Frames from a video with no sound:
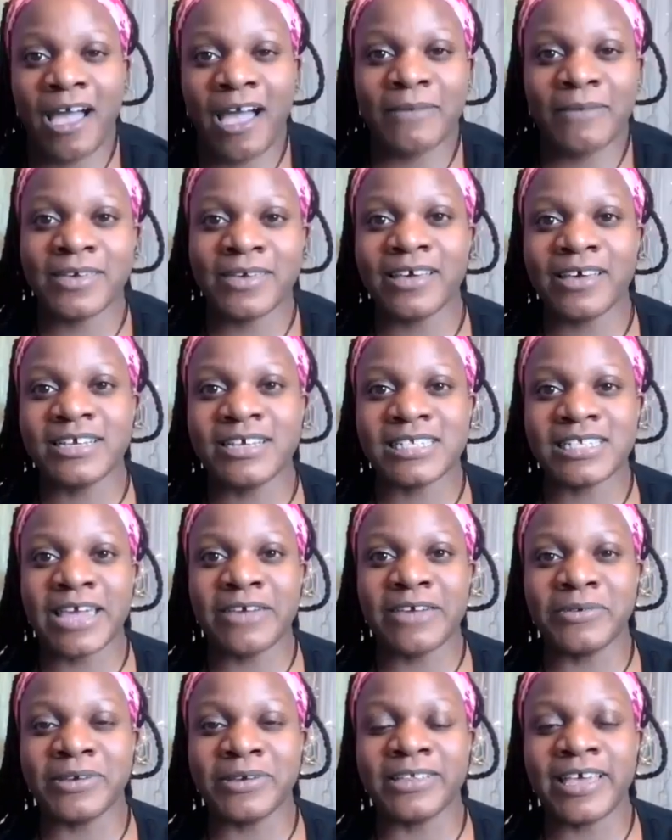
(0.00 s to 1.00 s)
be honest,
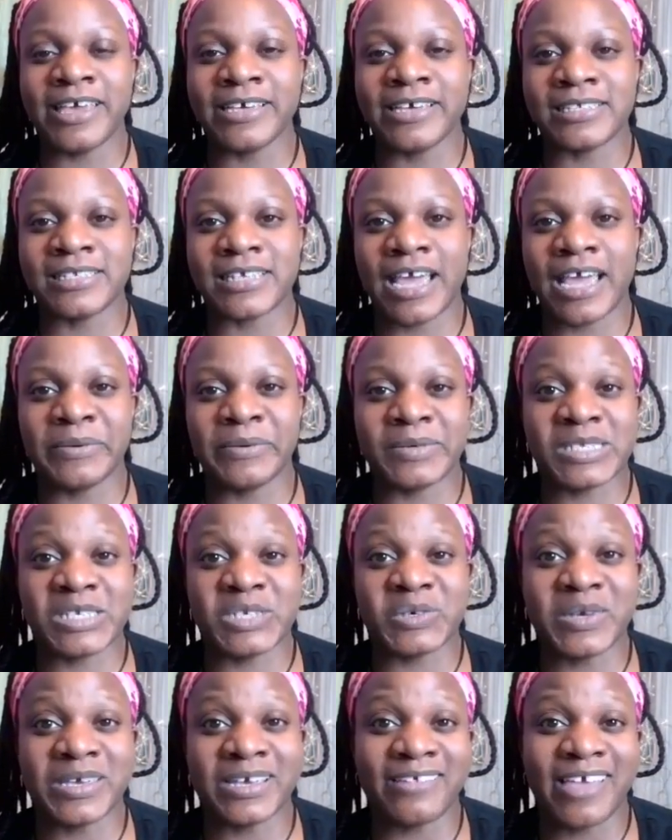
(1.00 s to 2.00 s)
I realized I was
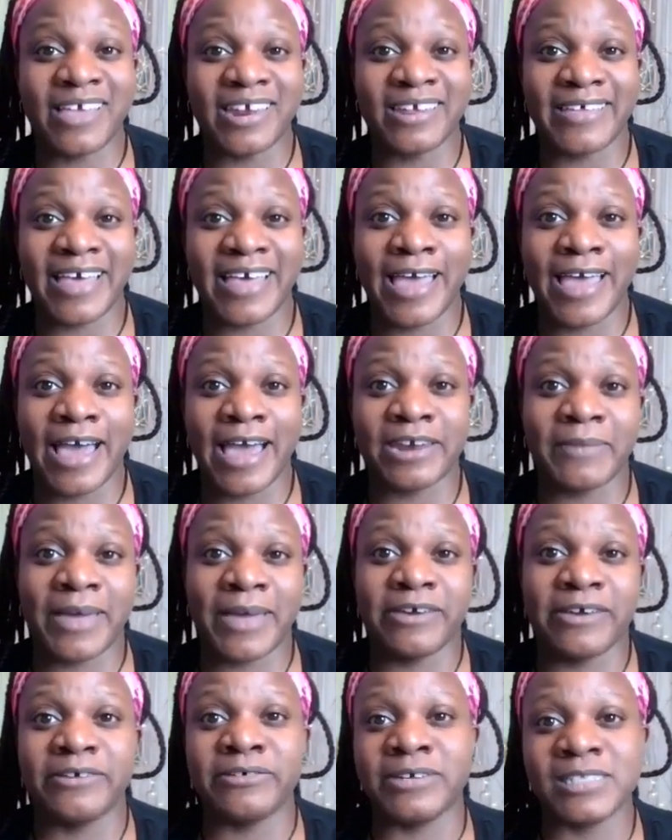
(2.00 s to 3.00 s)
doing a lot of that out of
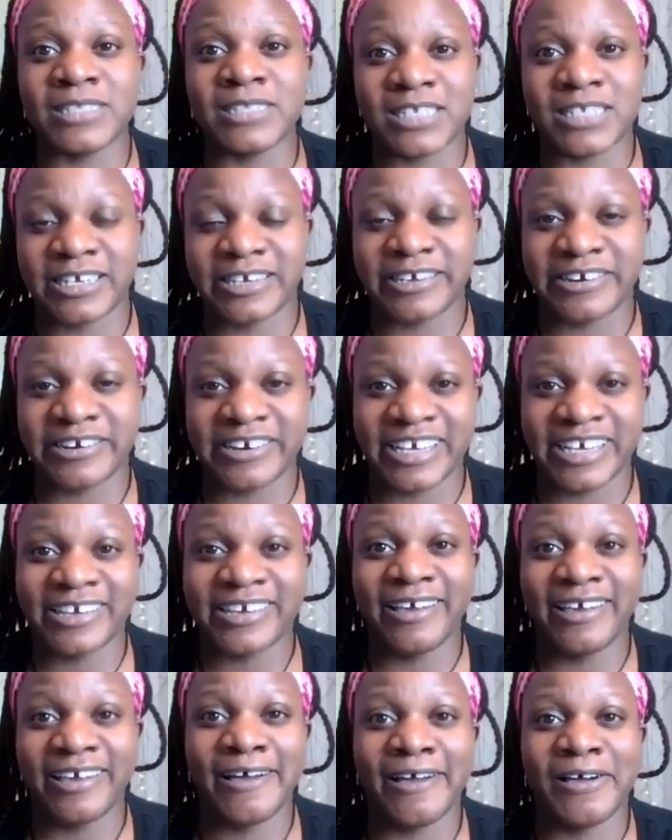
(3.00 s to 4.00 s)
my own
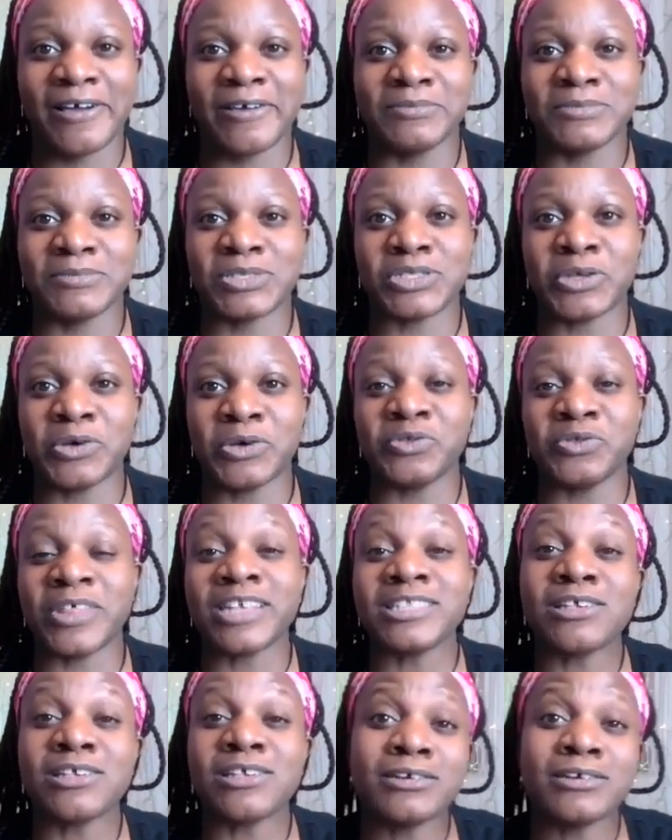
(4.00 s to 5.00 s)
insecurity. So
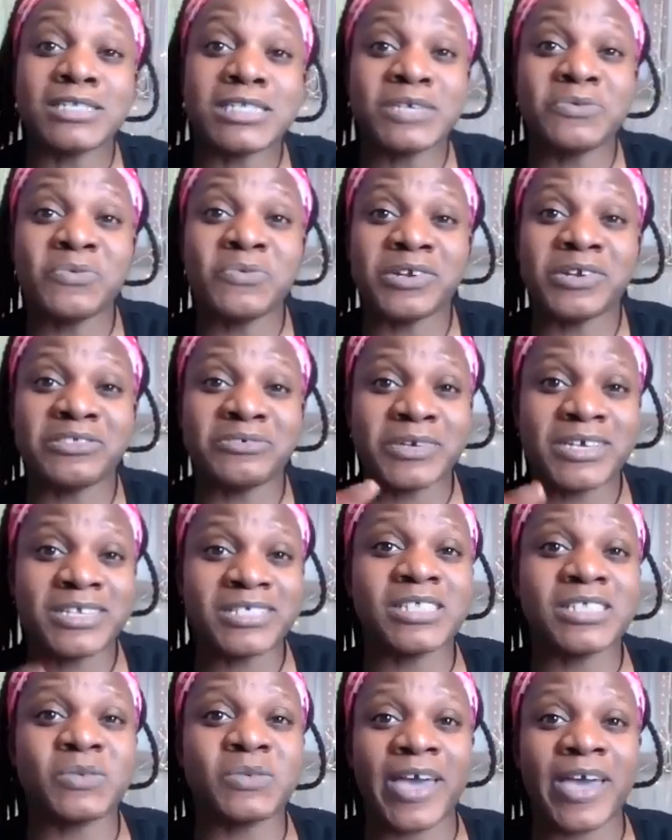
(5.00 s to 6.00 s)
that's honestly one of the
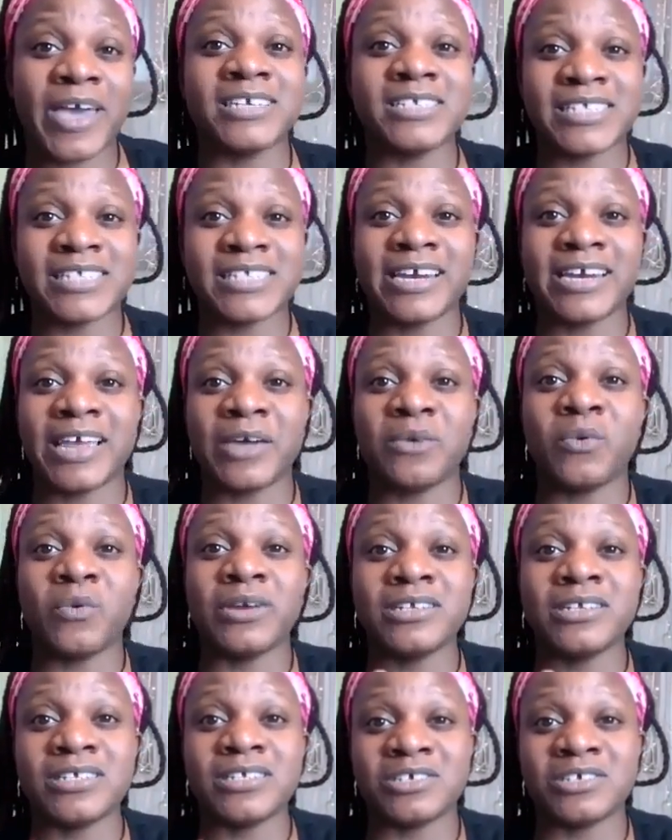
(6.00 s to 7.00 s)
reasons why I decided I
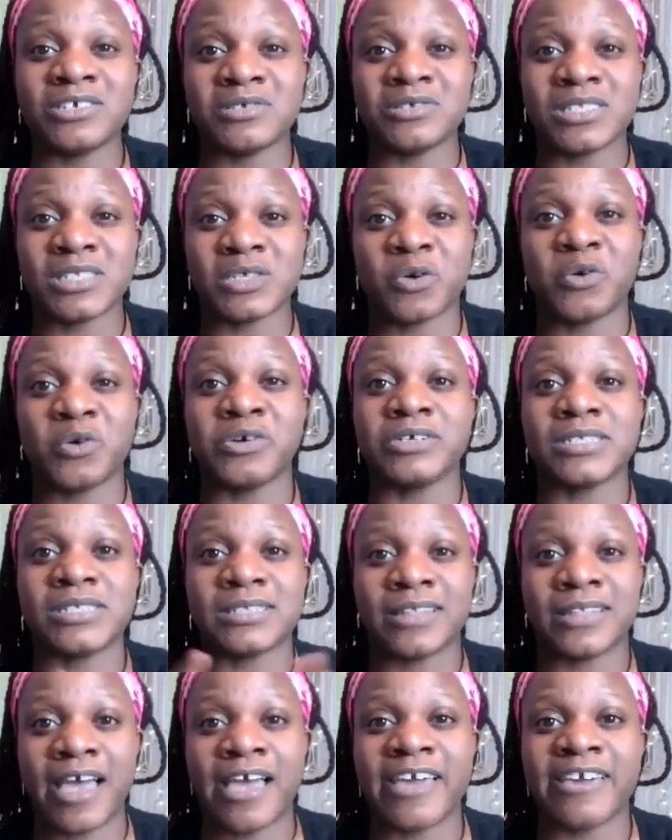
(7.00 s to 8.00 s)
wanted to do this course
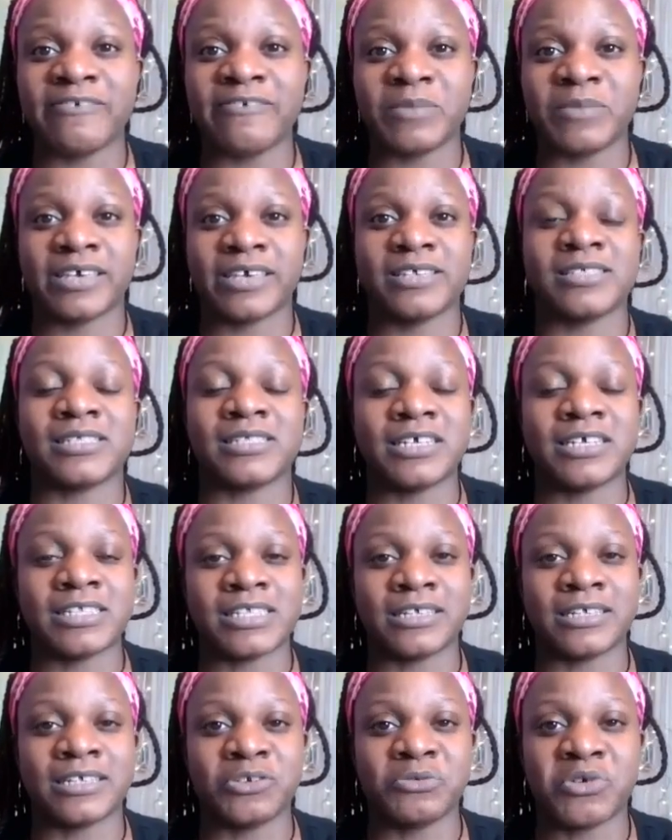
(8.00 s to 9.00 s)
live, because then
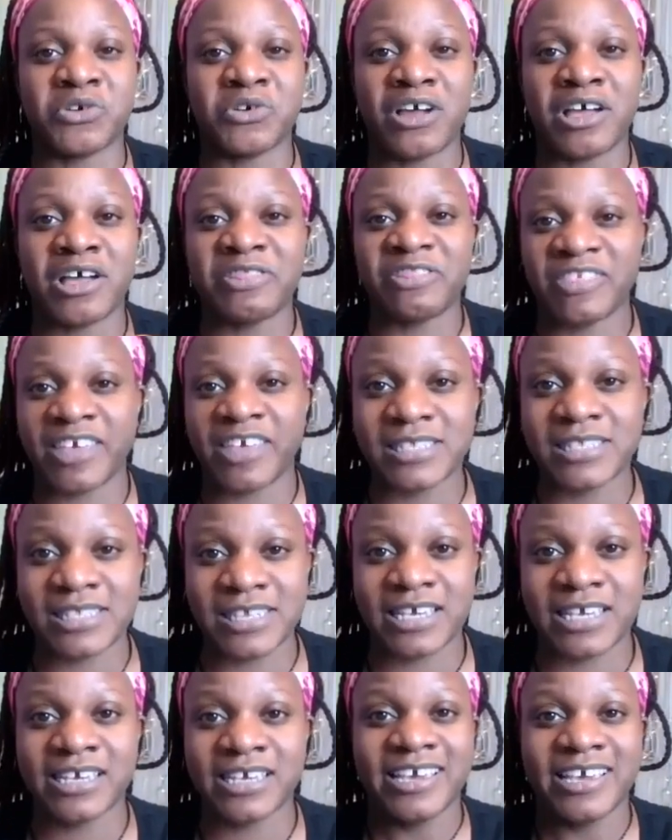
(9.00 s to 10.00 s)
it's a little more
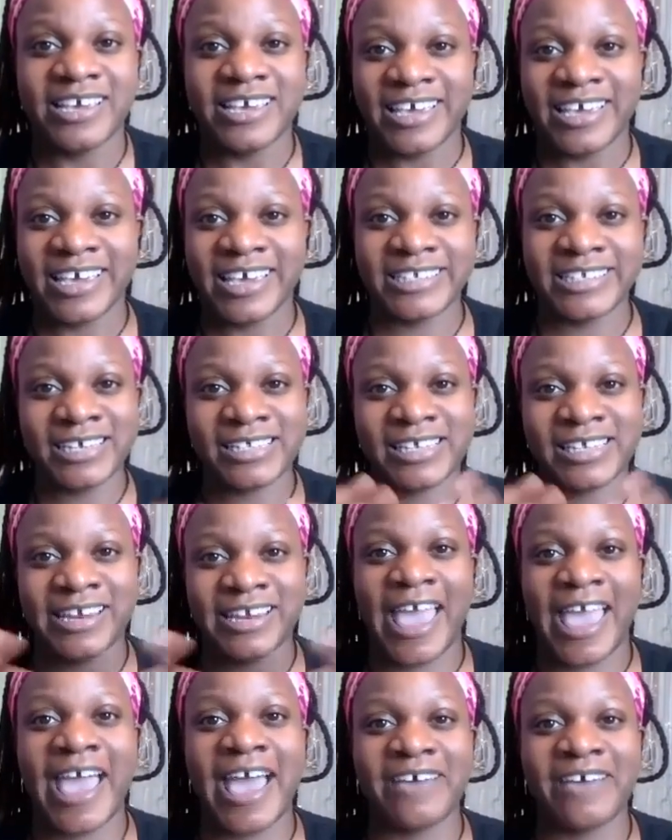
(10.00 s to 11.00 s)
authentic. It
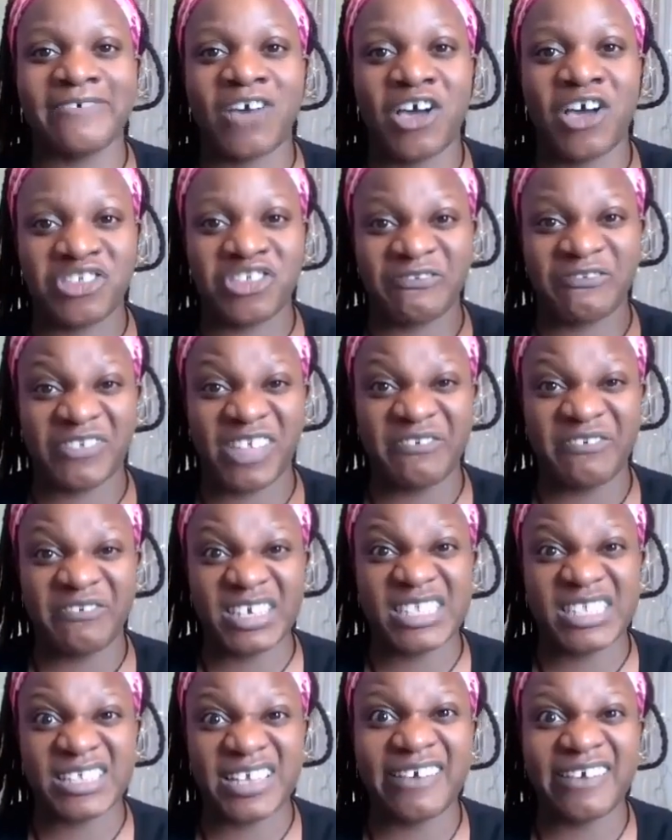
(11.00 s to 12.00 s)
doesn't have all the
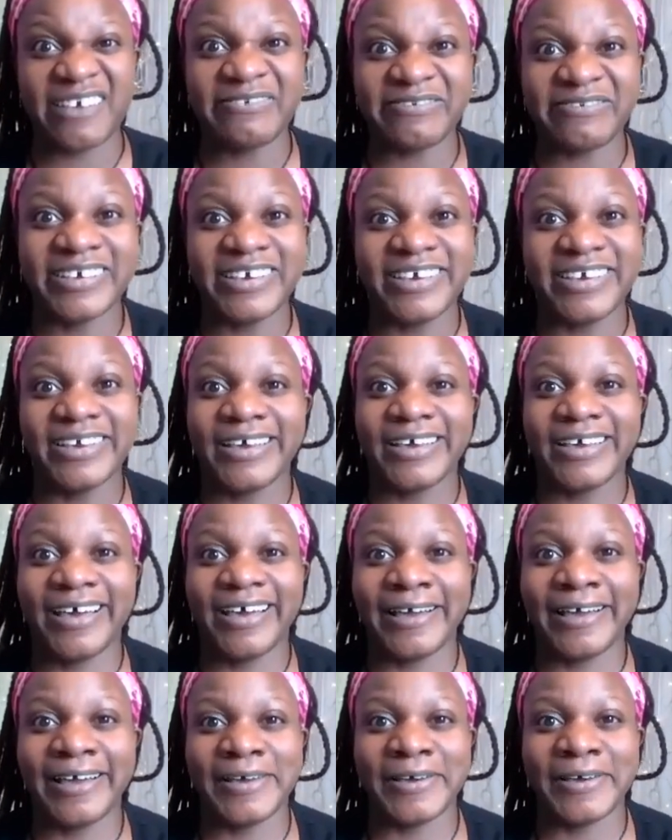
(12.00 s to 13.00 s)
fluffy stuff,
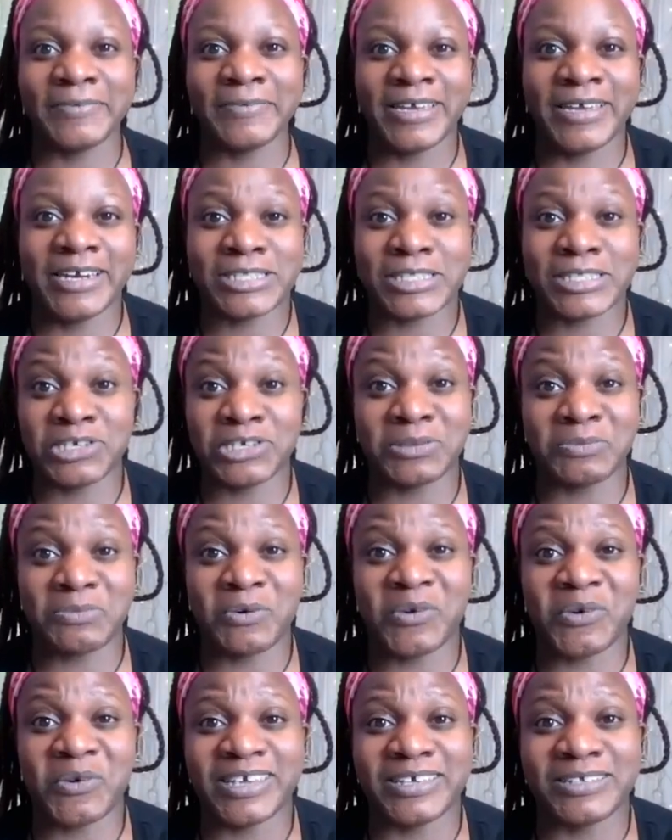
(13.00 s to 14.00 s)
and it's to the
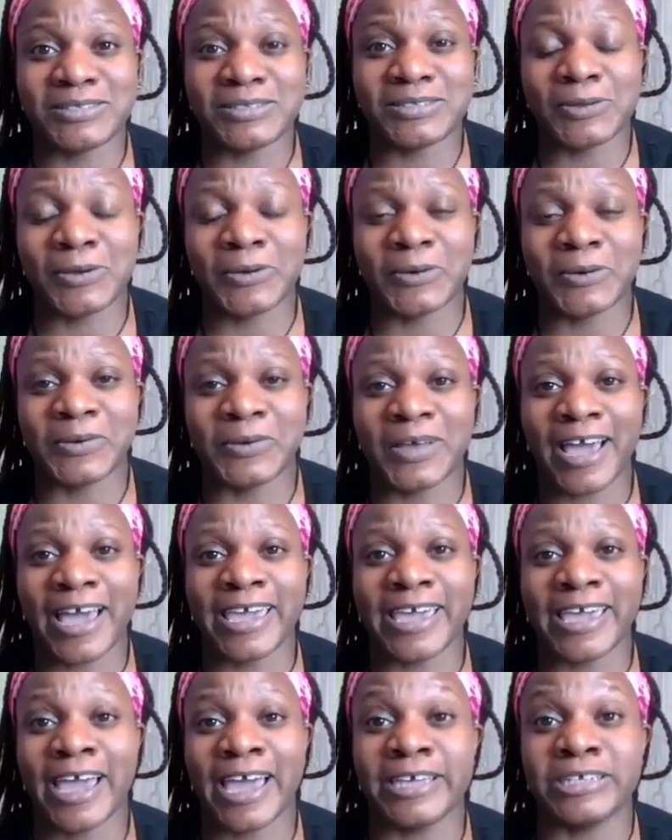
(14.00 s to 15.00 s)
point. So
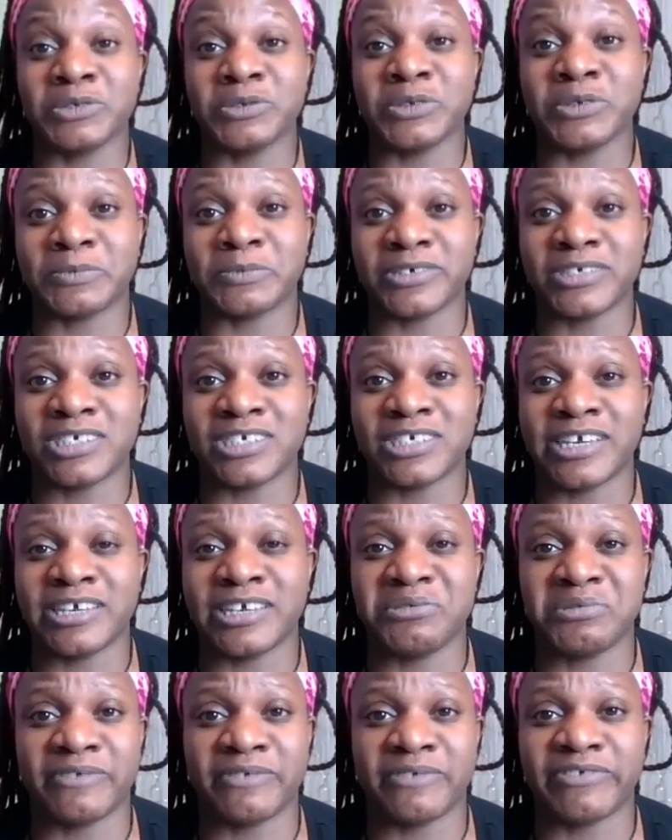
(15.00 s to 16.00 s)
I do appreciate
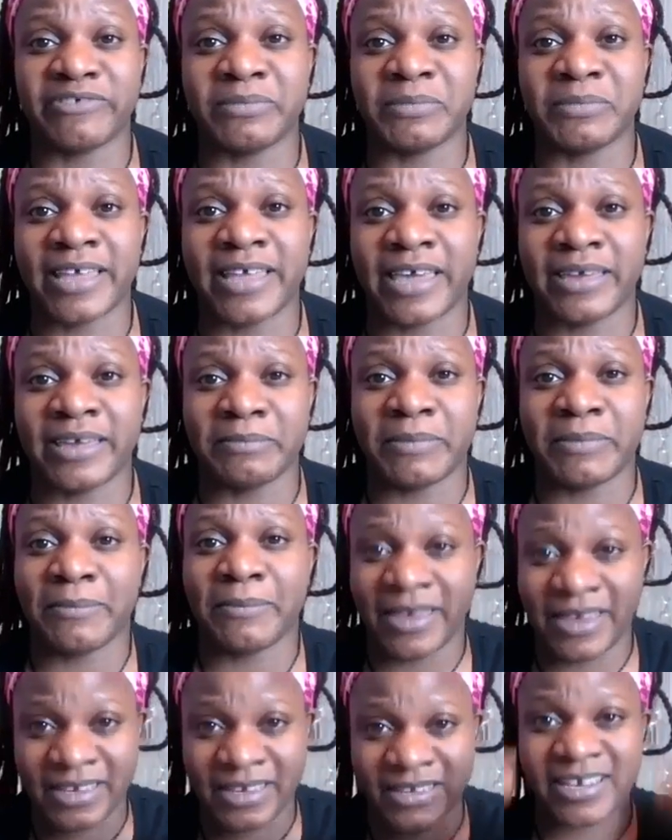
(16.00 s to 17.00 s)
you confirming that in my
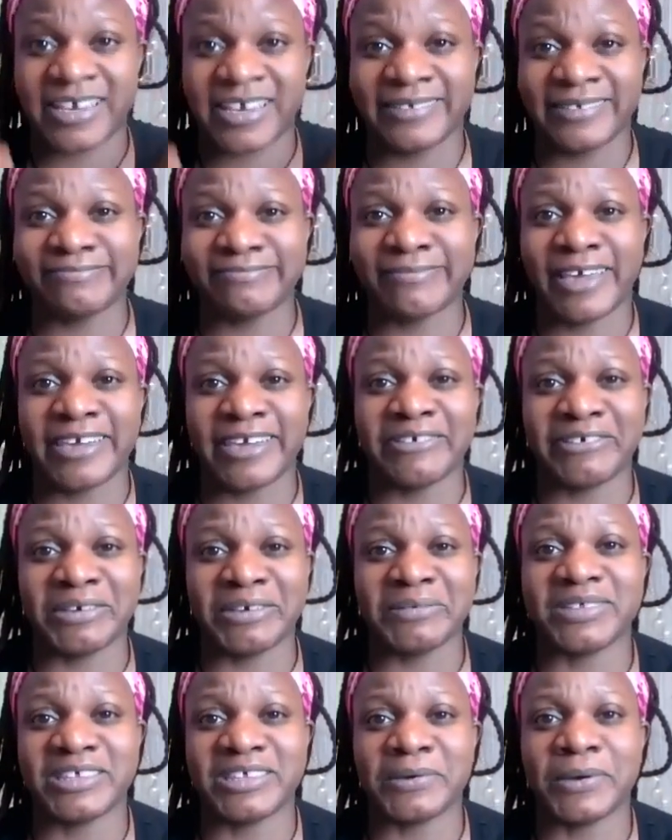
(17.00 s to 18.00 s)
mind. I
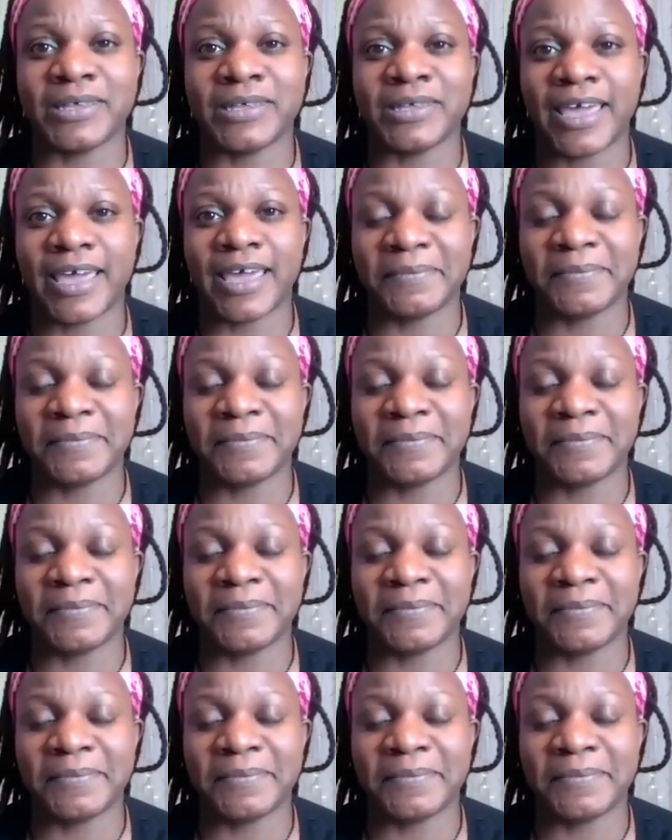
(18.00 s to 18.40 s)
agree with you on that.